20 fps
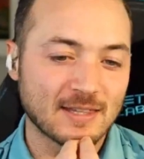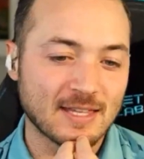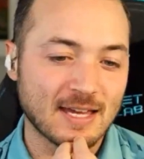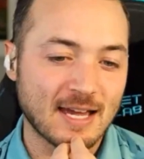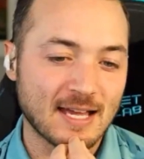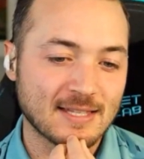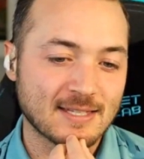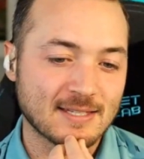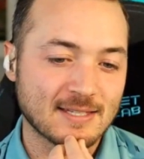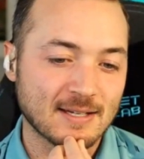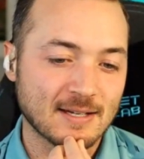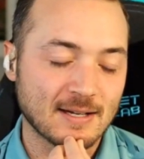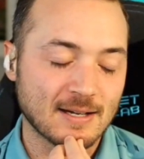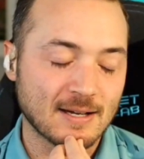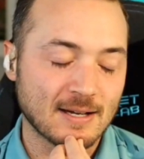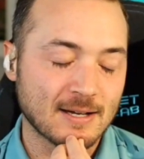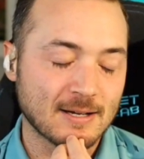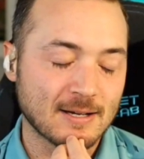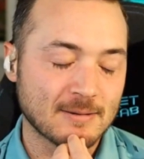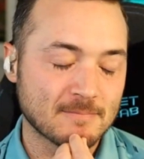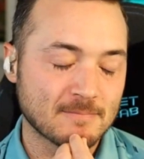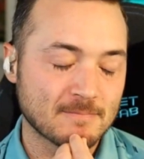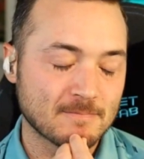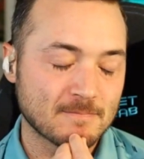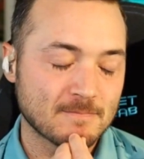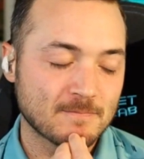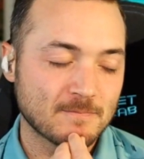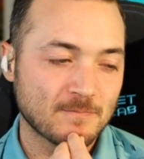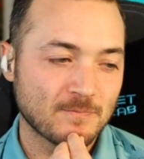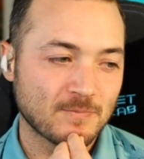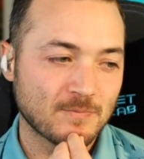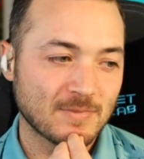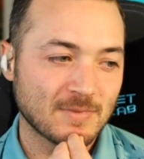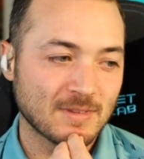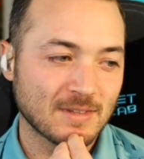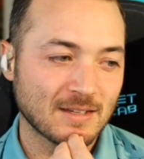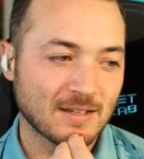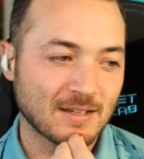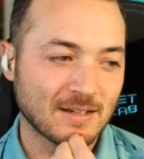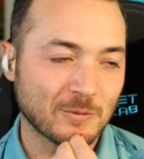that um,
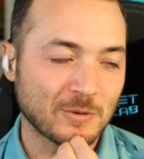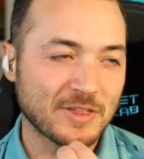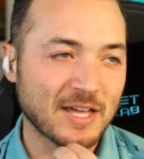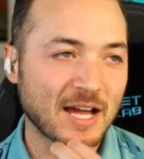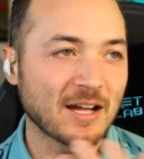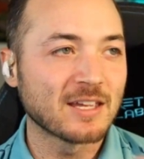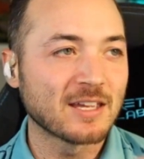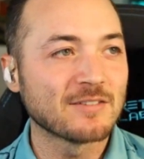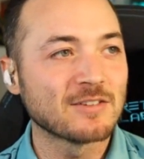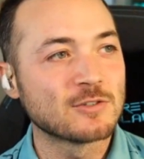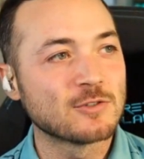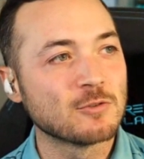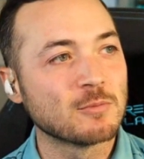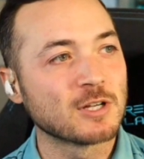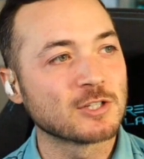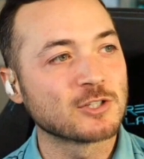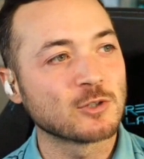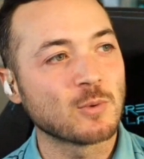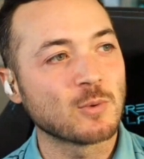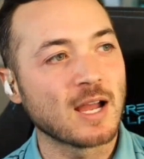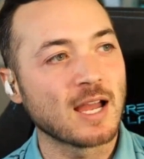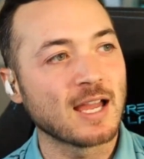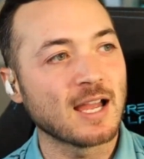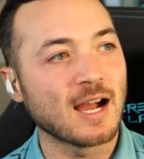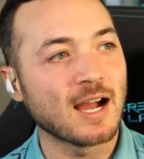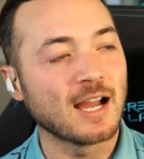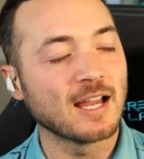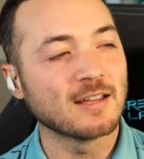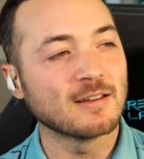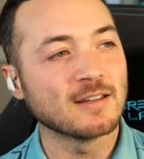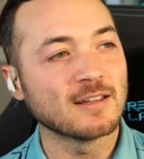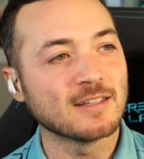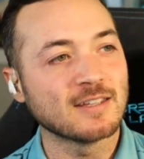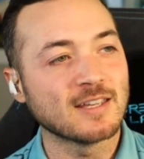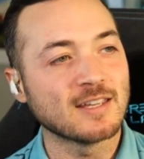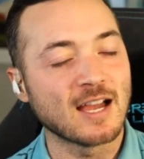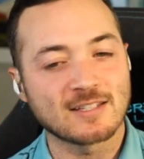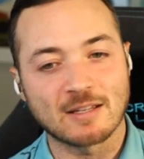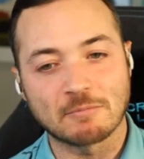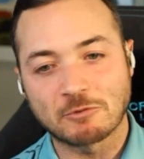uh, without giving too much away, I
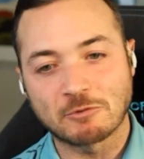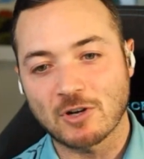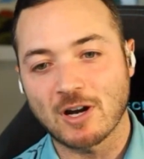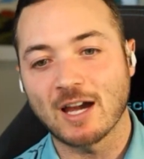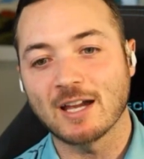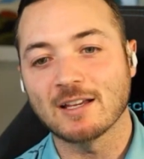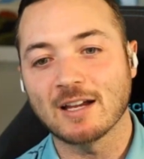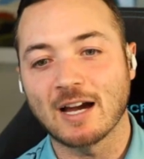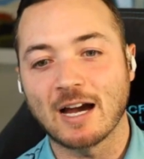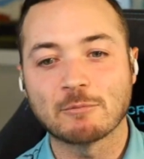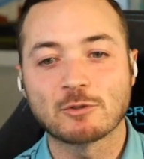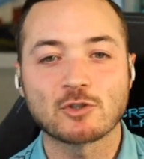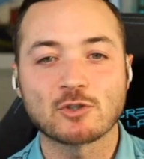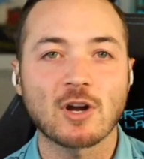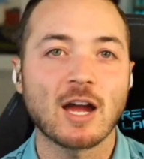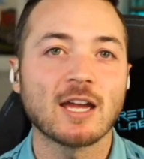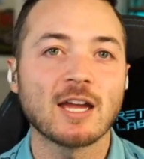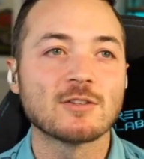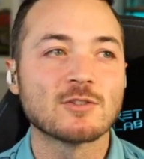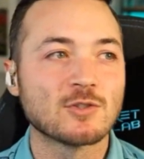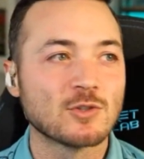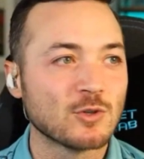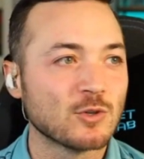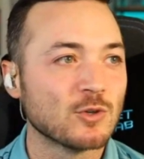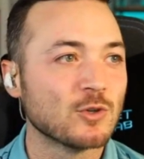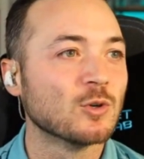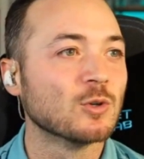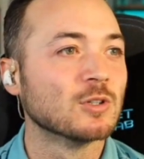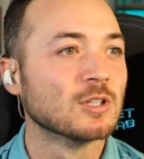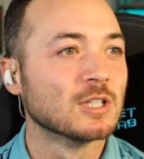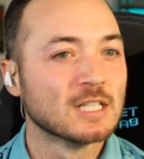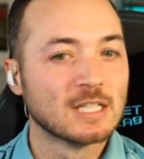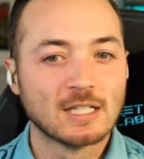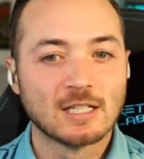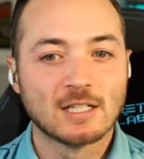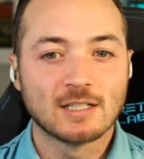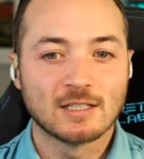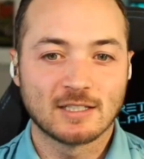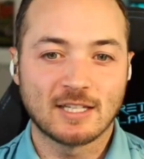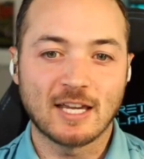yes, I'm trying. I'm trying to
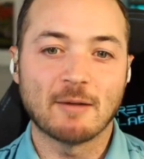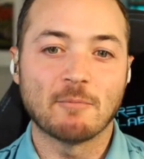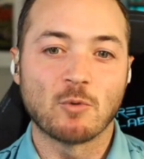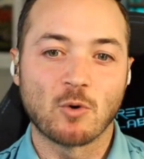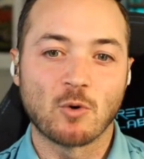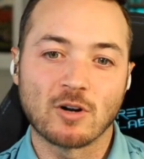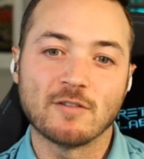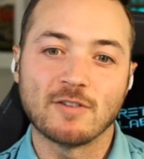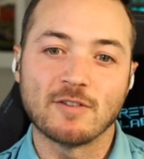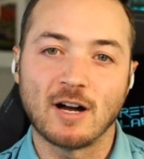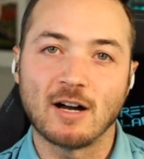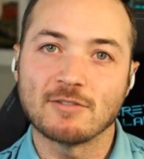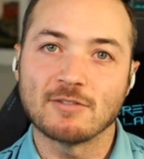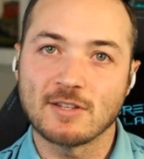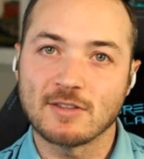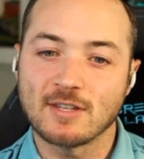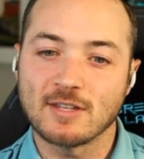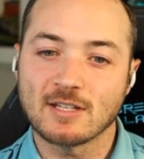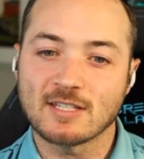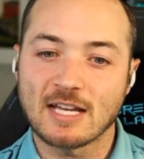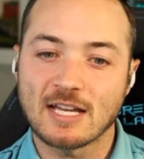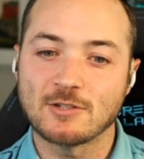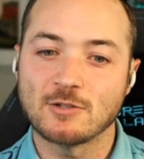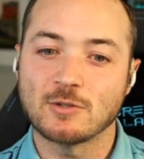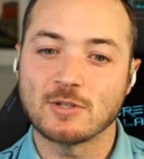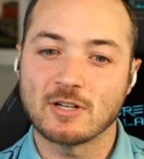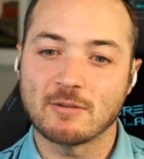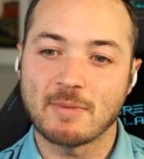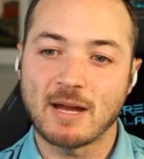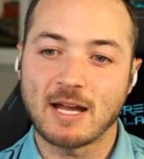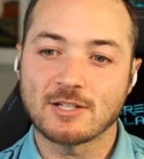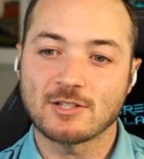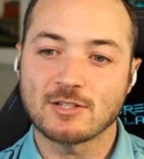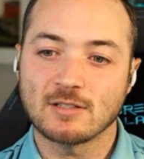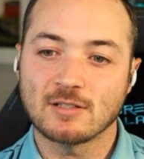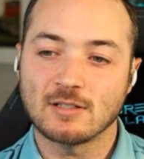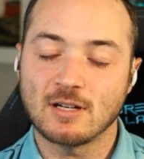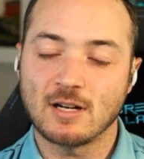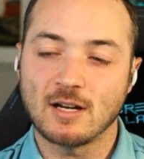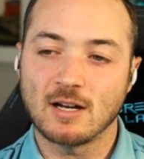get more involved in things, as you can imagine.
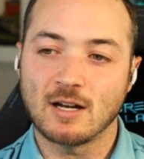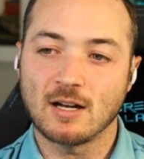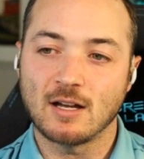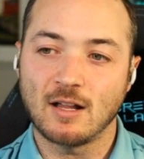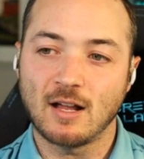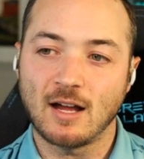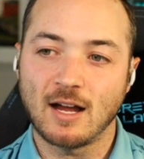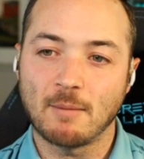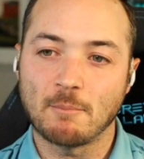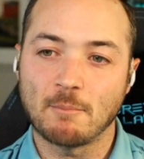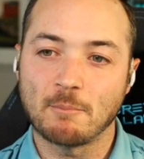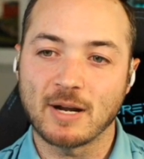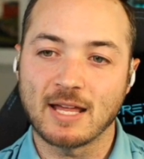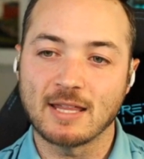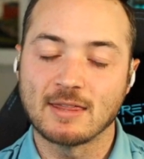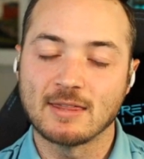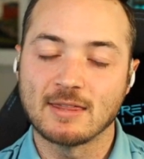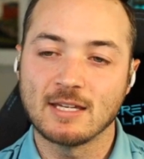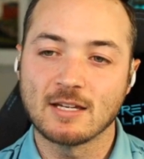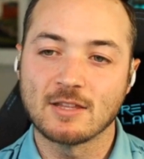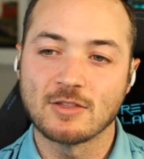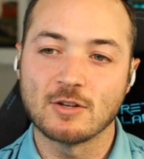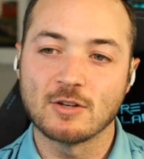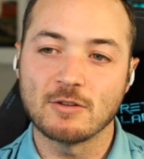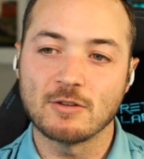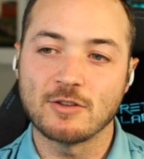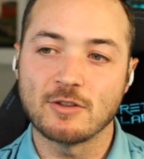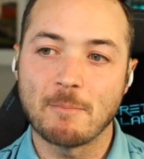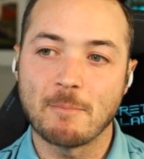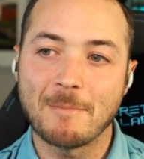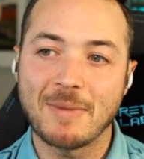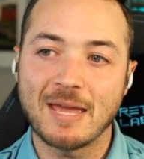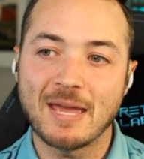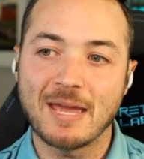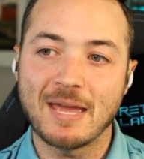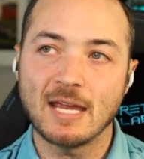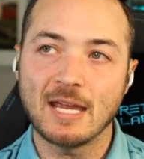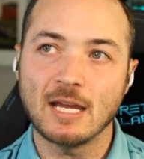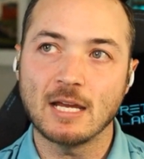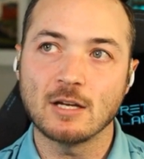Uh, uh but I think the the
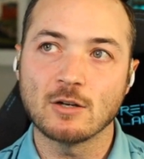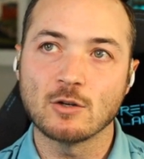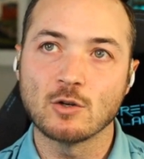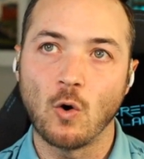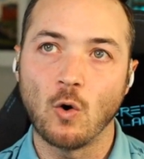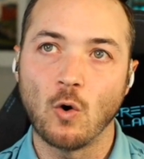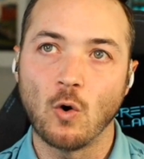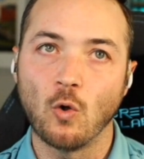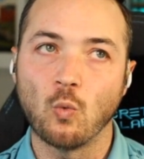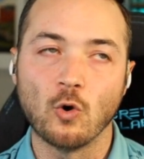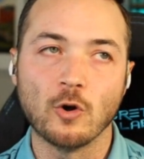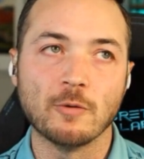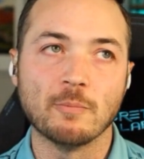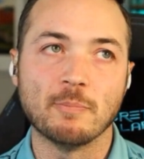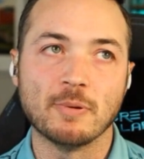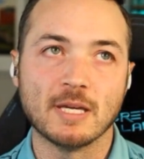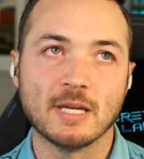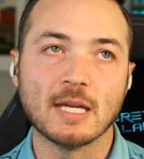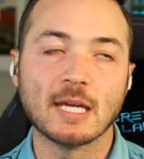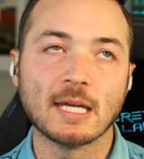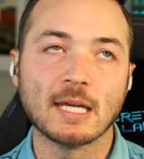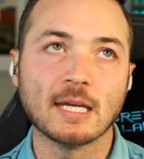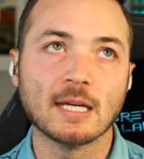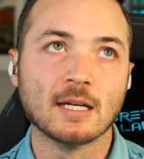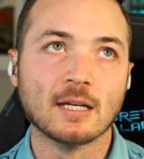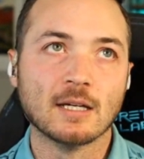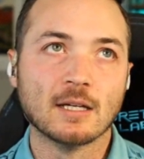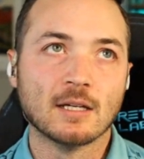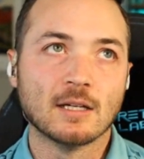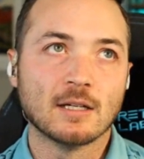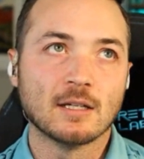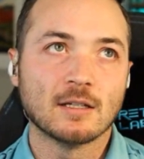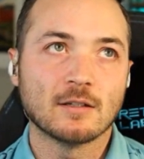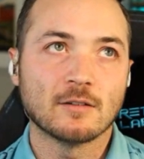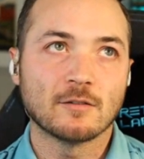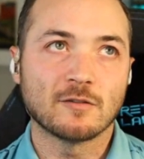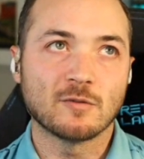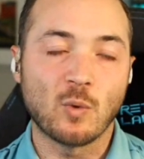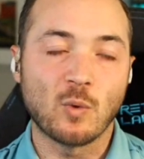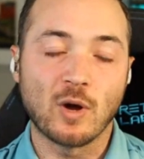main goal would be
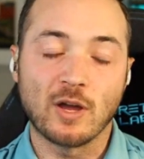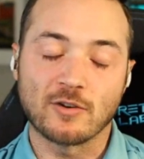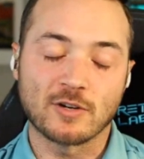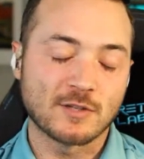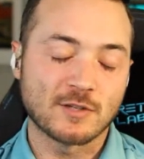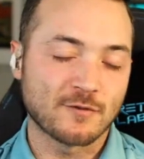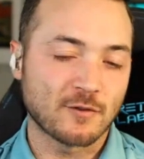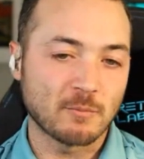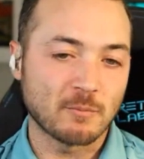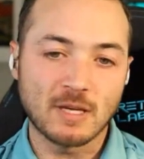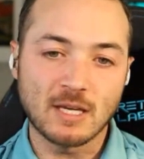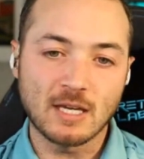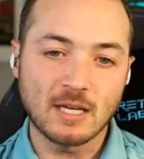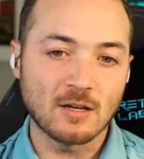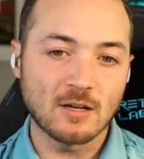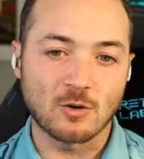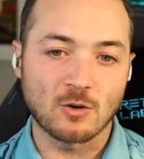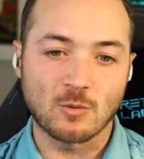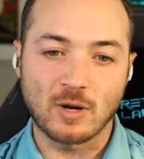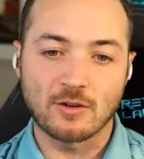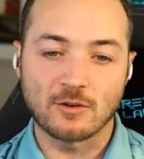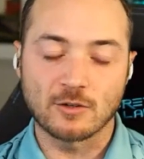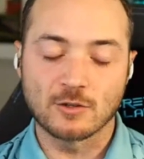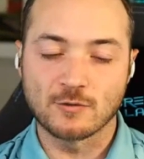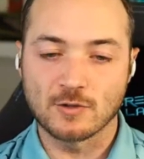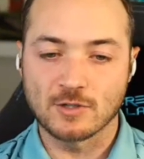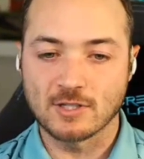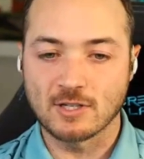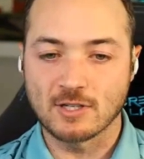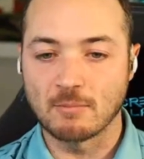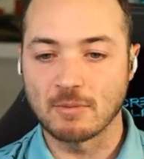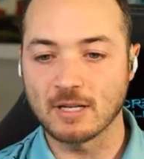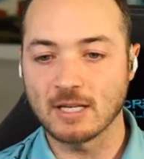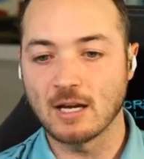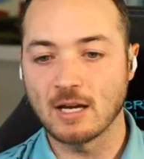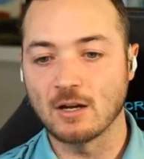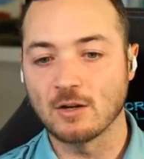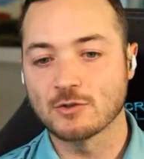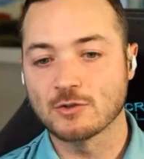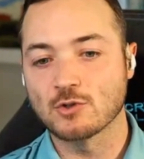whether it's for me or whether it's for
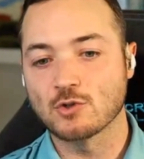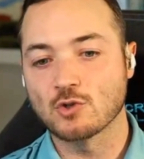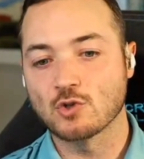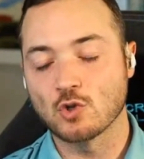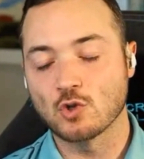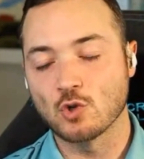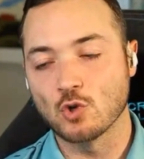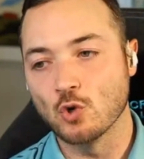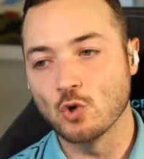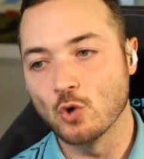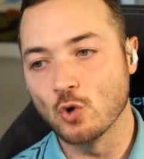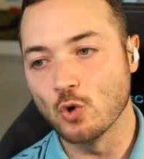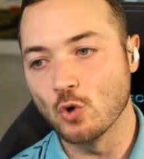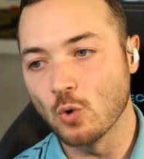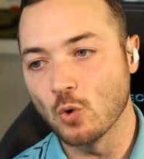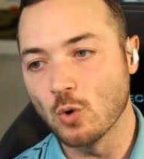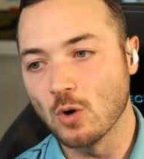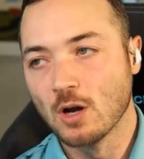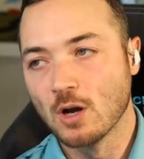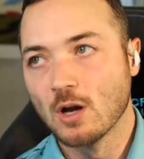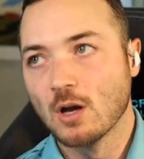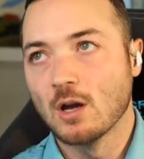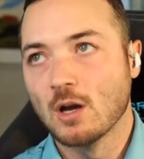somebody else to